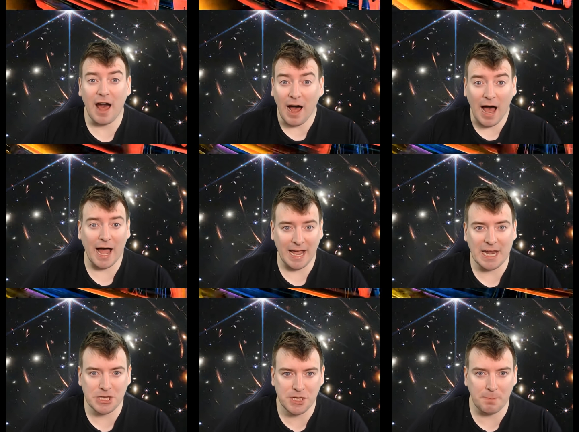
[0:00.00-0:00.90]
at high
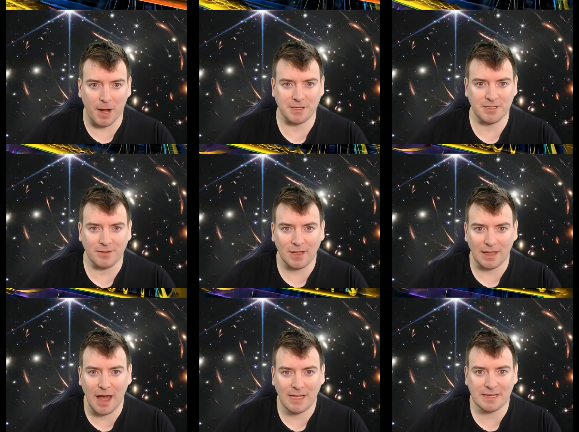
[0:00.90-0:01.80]
energy particle
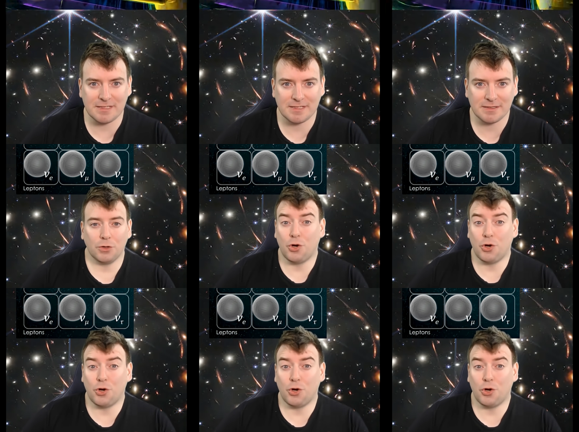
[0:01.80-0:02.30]
colliders.